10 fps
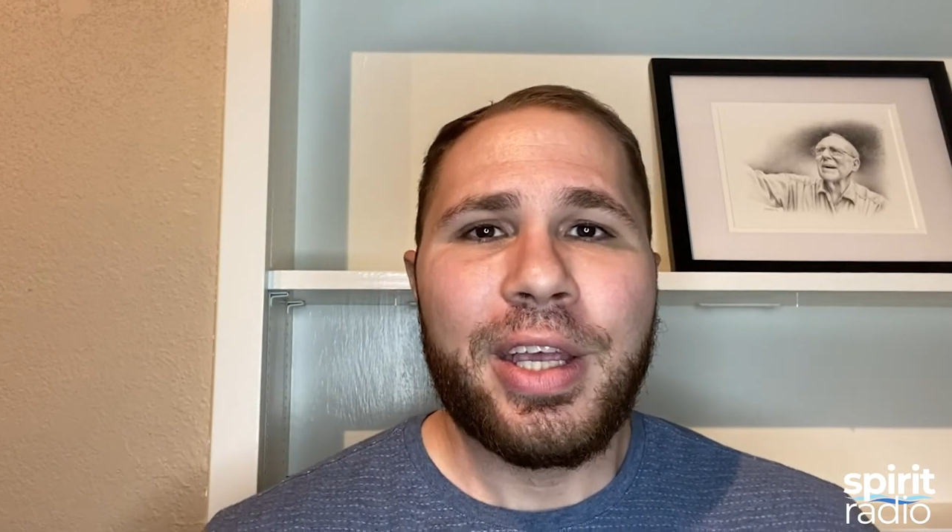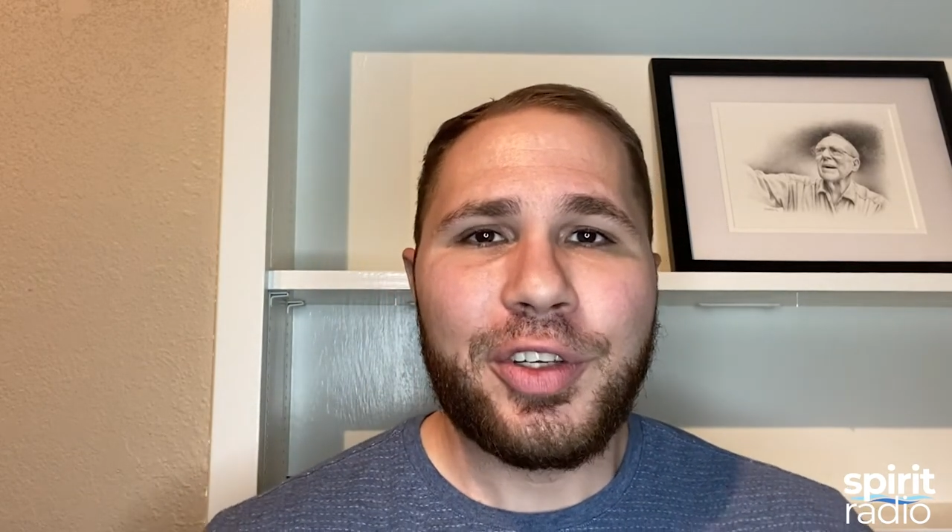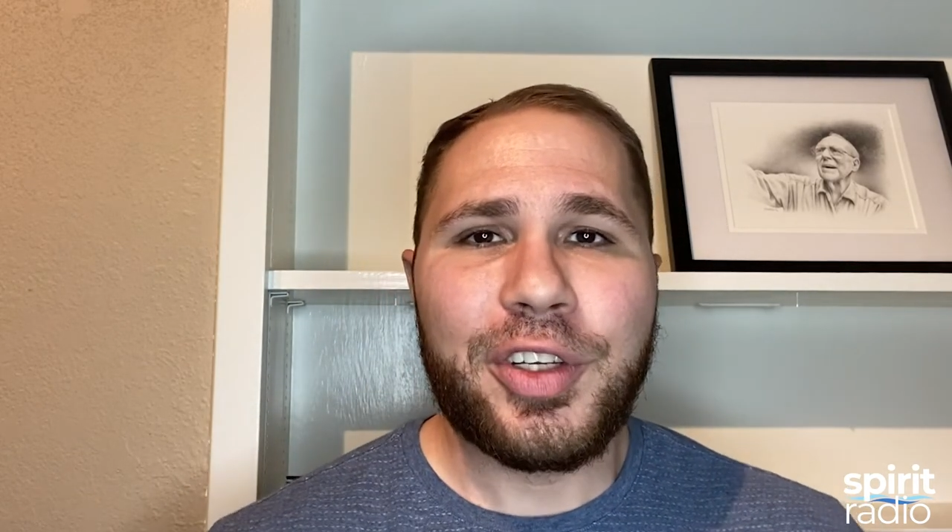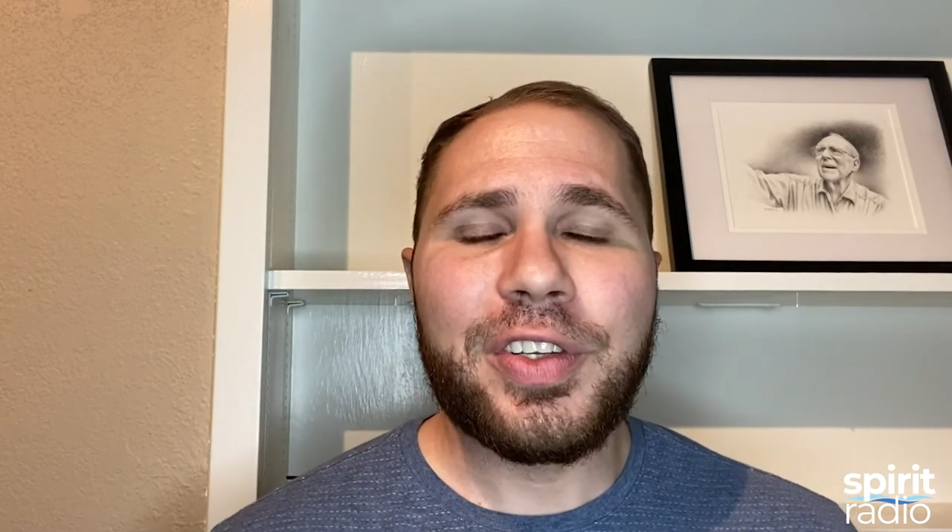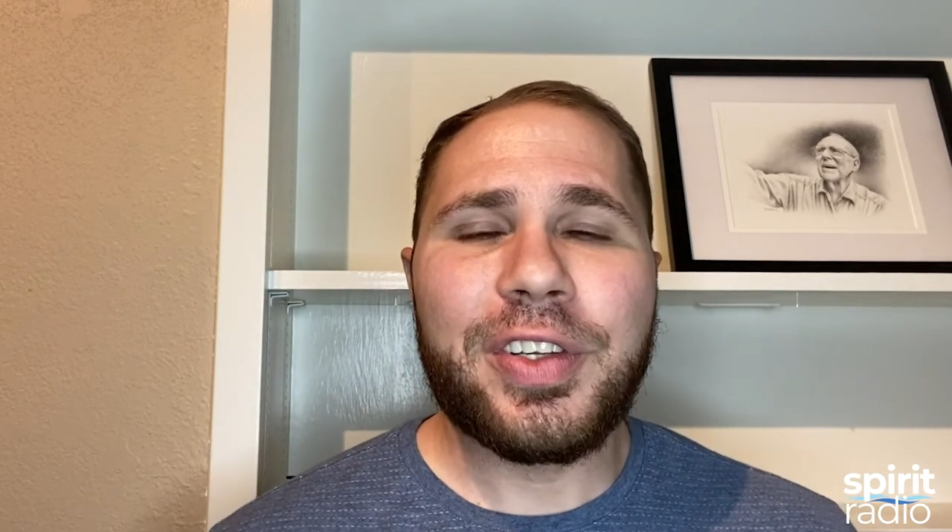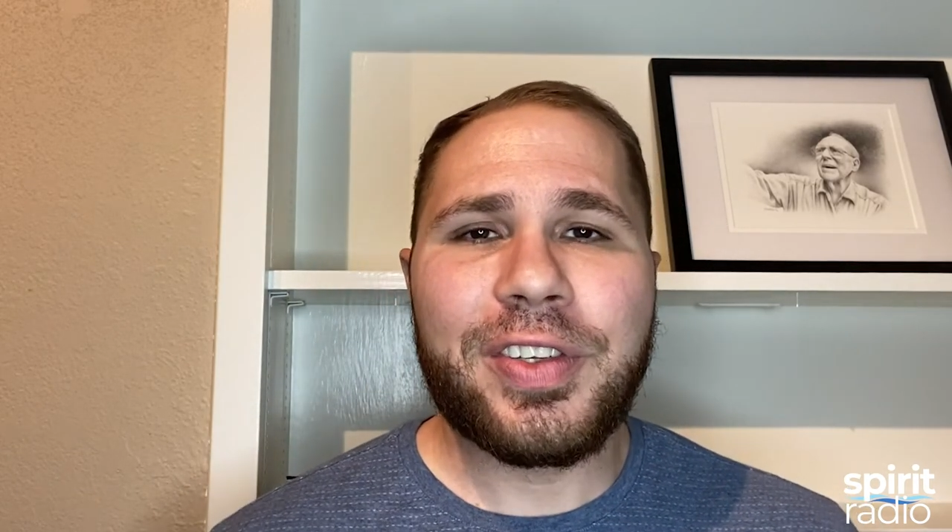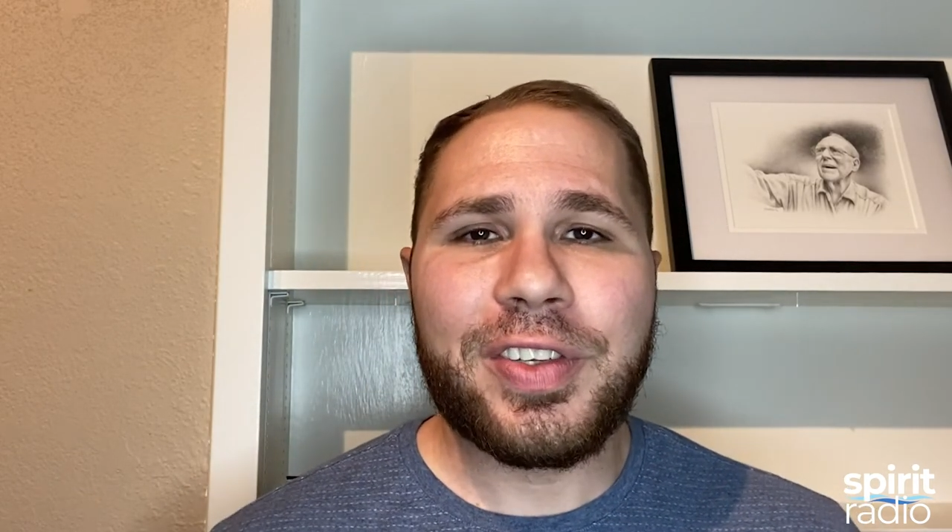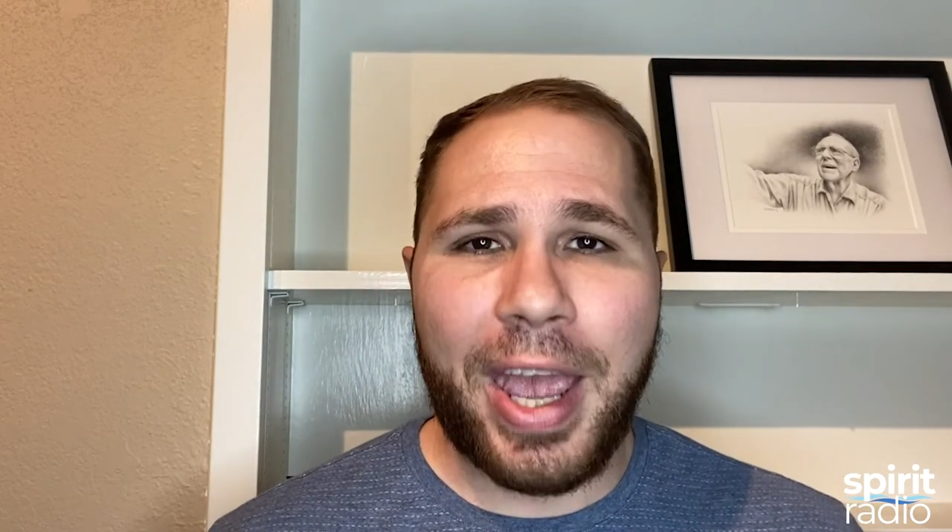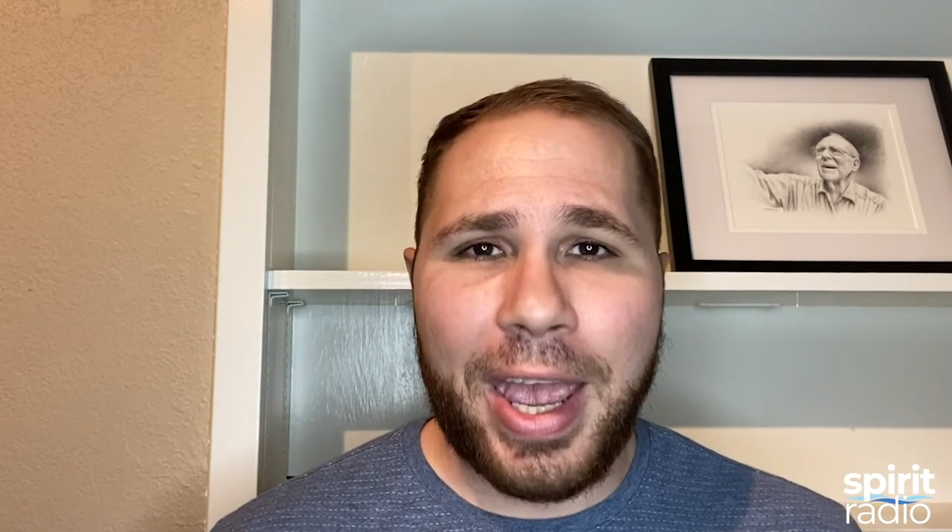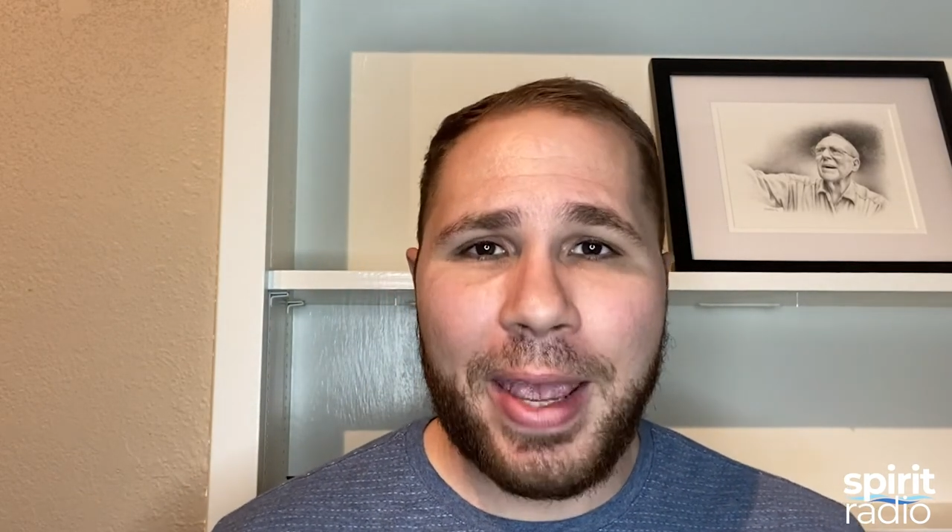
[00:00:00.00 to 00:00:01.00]
Jesus
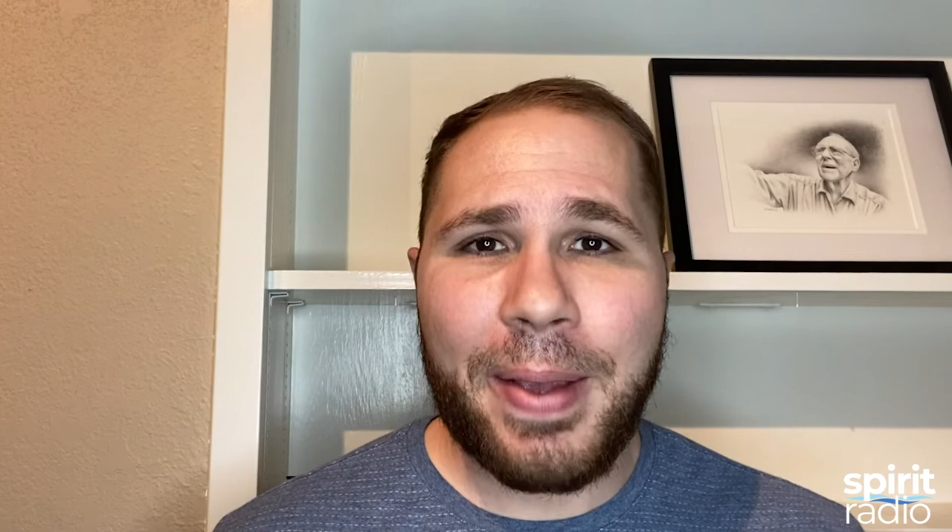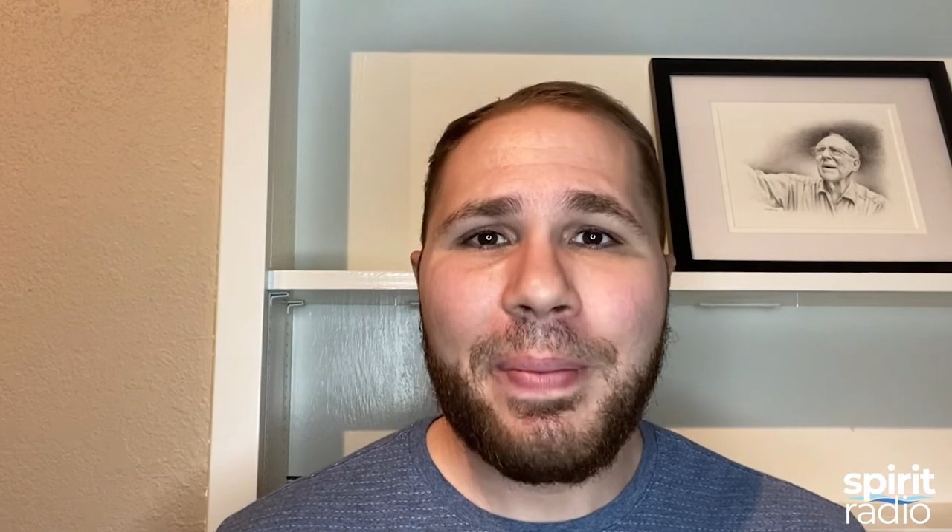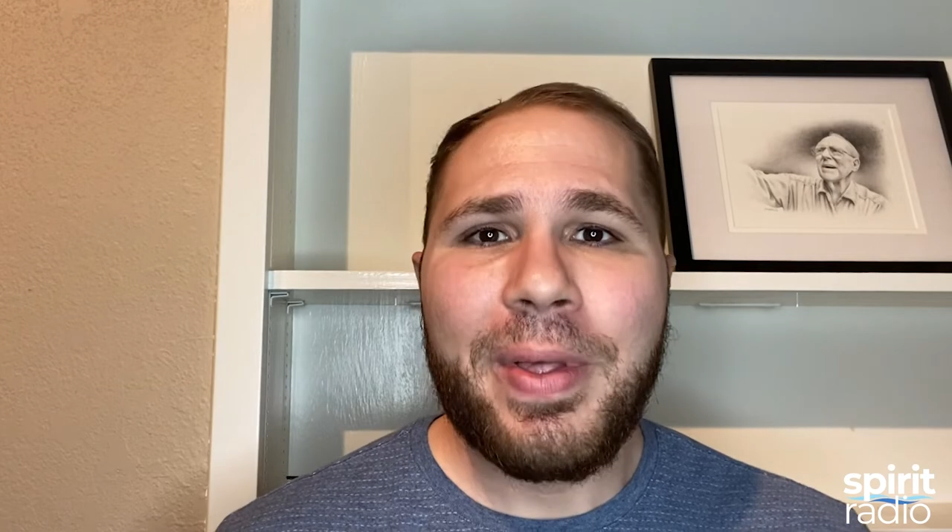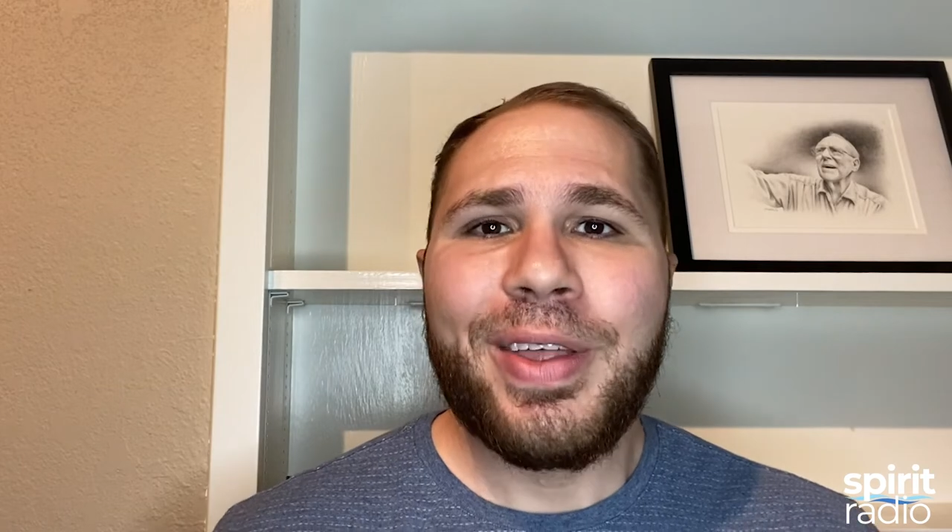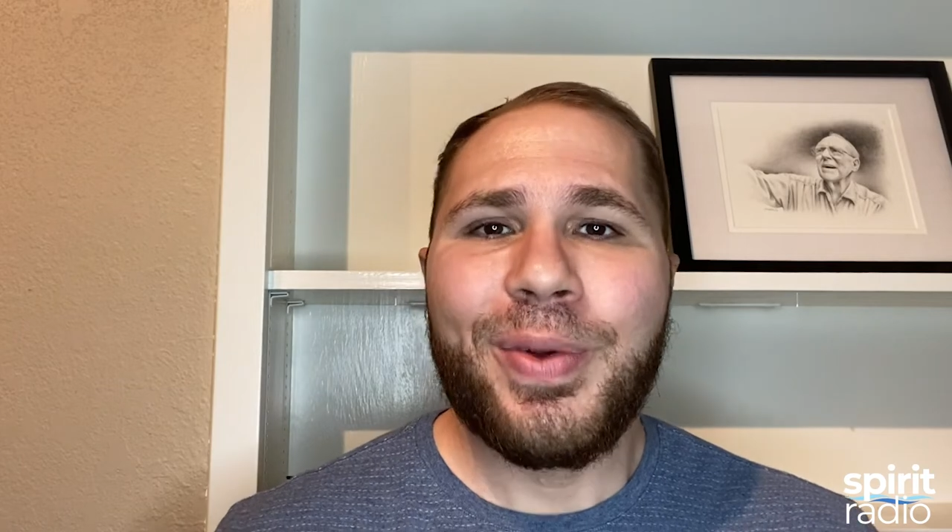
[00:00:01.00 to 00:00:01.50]
saying,